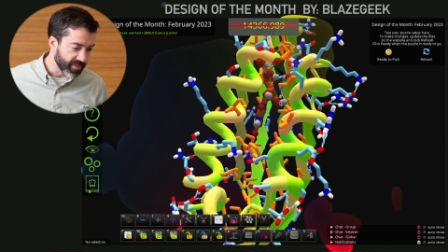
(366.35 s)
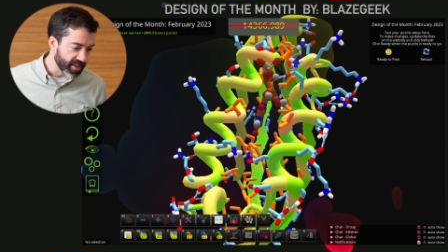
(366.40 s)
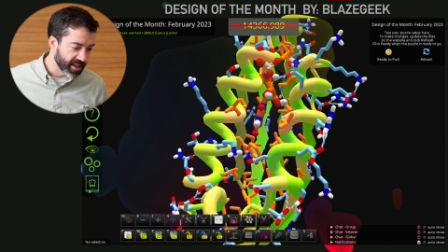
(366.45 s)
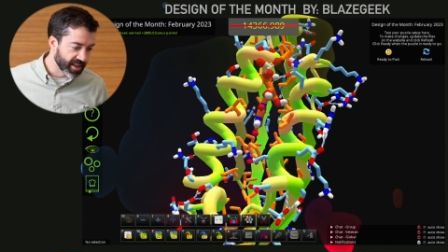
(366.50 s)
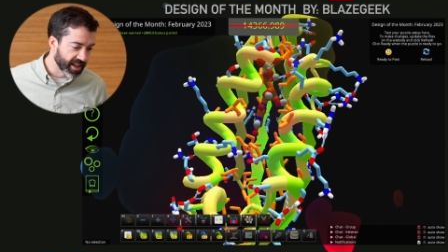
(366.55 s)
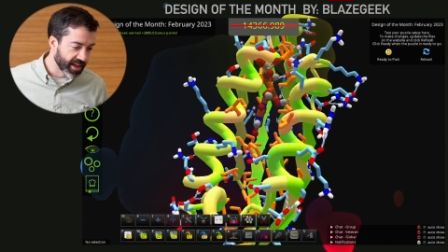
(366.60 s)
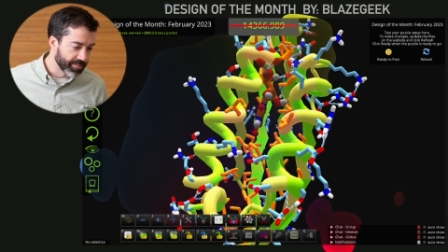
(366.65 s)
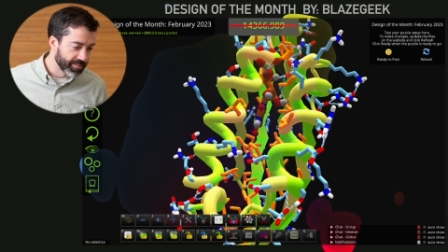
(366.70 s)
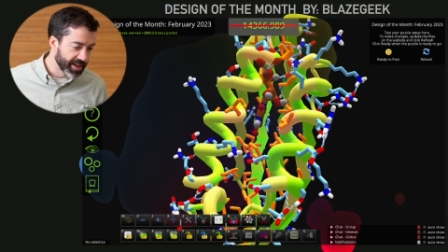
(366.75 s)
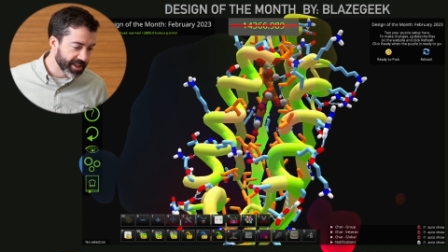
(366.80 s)

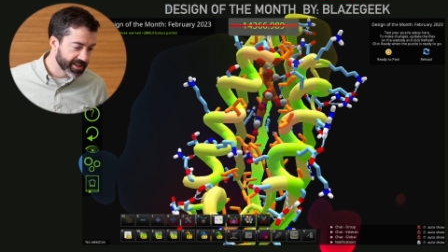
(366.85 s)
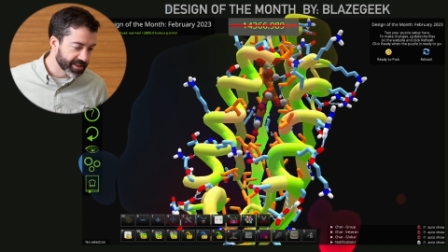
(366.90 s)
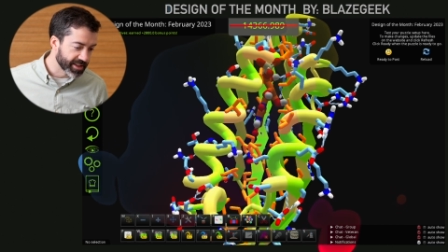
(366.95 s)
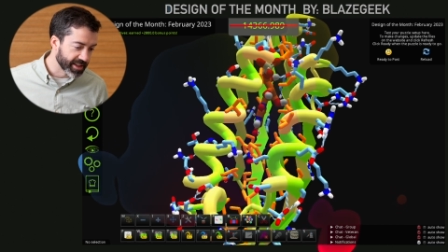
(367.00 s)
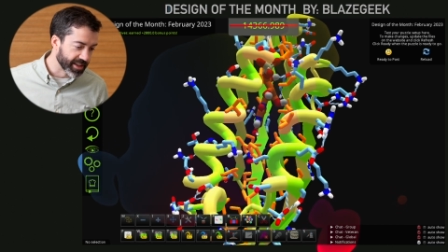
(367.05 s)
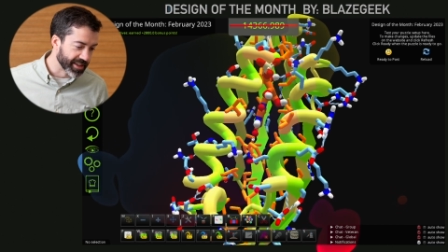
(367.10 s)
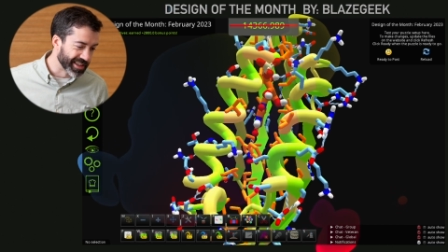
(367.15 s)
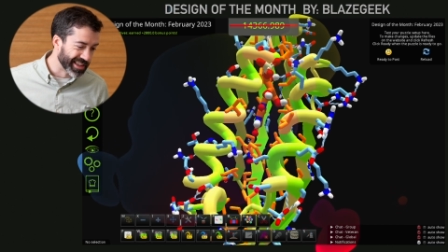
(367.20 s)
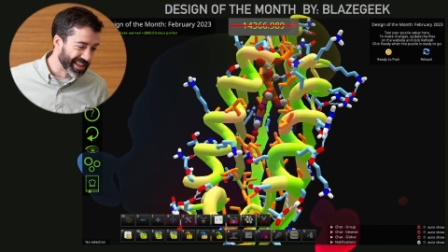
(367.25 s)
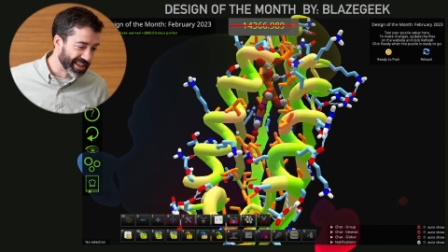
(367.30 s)
that means
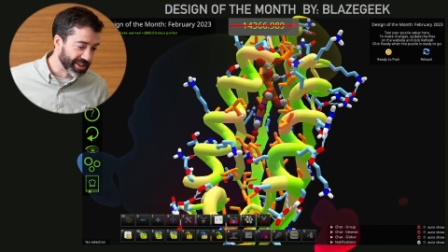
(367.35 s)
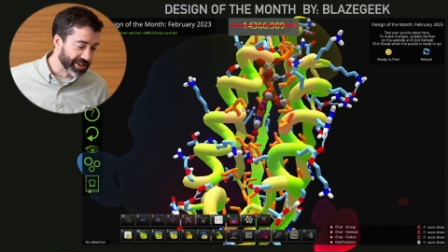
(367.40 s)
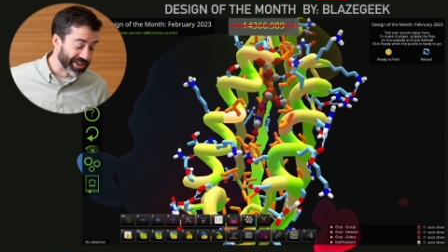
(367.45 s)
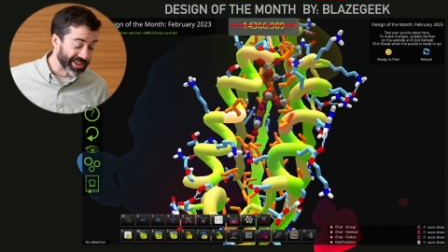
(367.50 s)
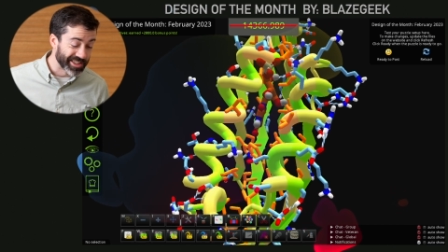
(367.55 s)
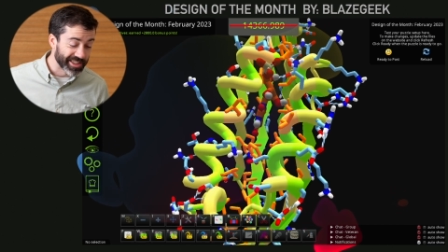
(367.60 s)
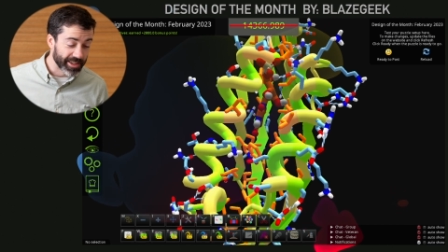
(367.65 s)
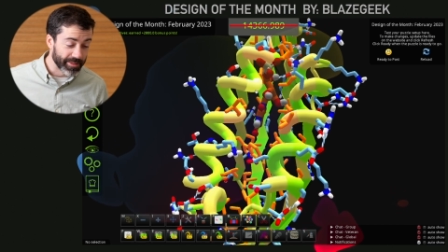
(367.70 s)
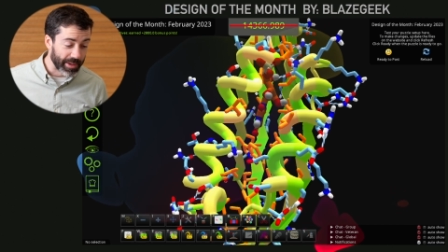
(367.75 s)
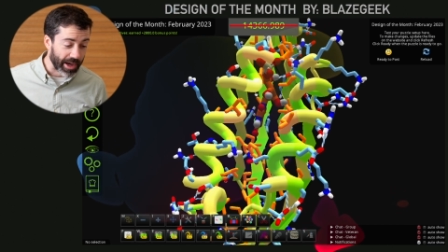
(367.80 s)
that
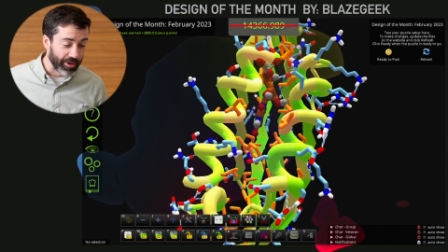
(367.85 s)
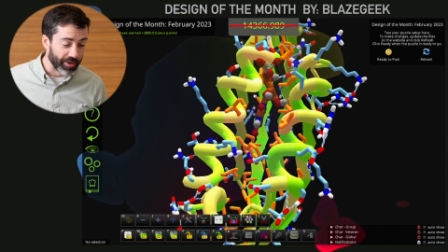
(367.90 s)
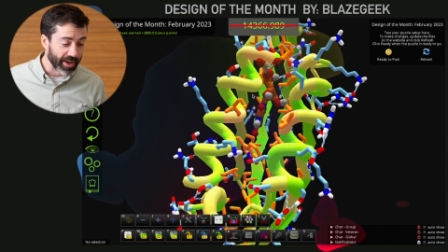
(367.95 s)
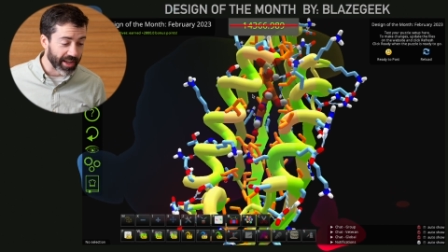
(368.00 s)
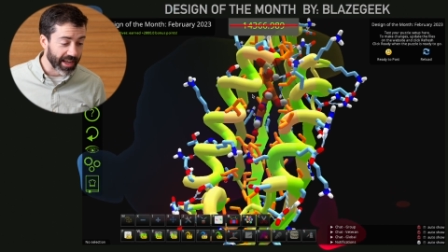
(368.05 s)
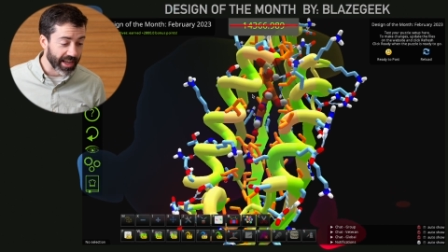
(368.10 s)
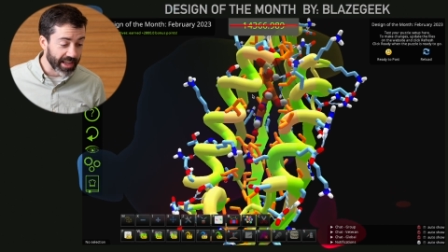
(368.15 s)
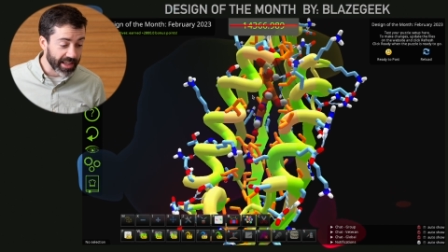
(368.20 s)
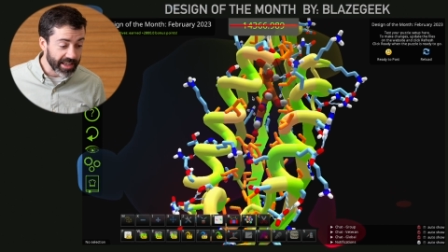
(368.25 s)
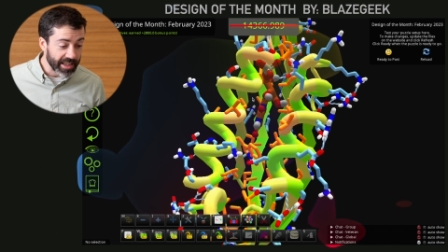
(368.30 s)
just about
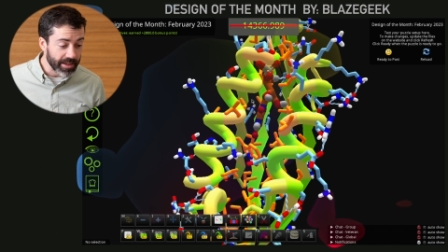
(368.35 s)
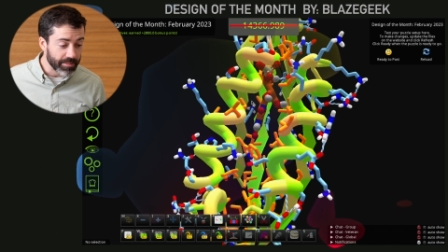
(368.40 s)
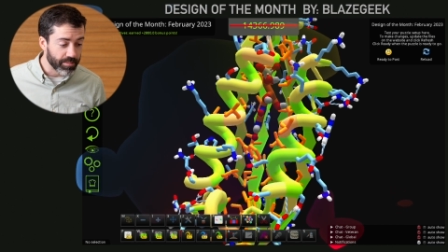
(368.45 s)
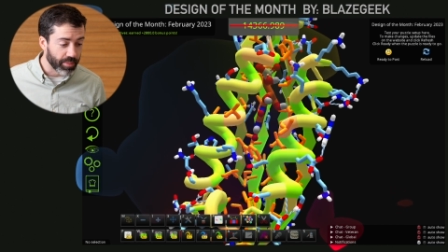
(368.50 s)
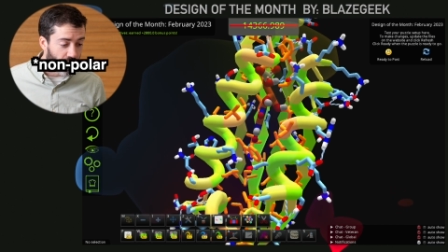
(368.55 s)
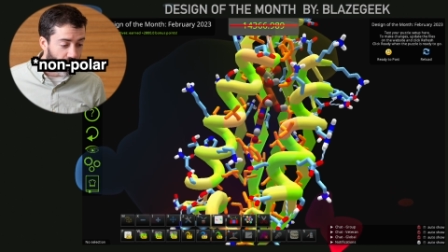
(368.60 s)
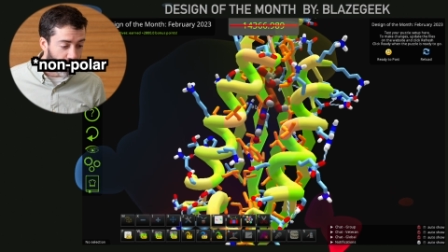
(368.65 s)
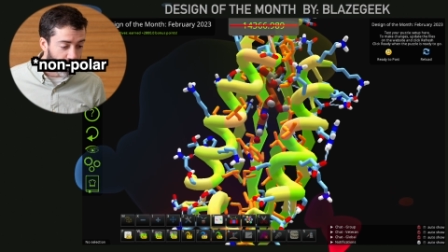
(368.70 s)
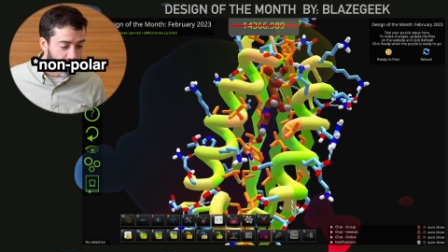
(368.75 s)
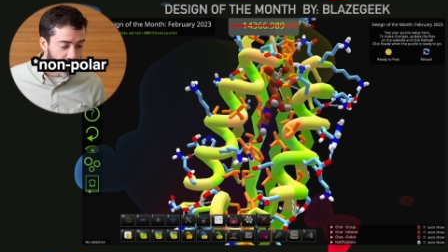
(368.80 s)
any
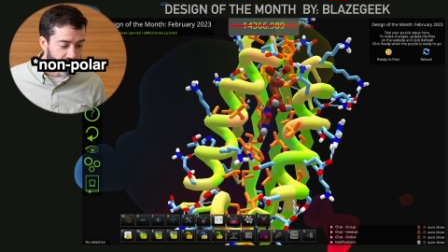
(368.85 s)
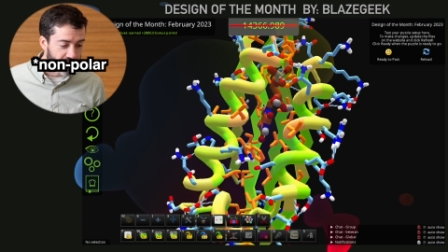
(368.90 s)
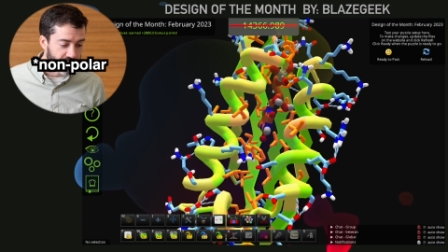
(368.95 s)
polar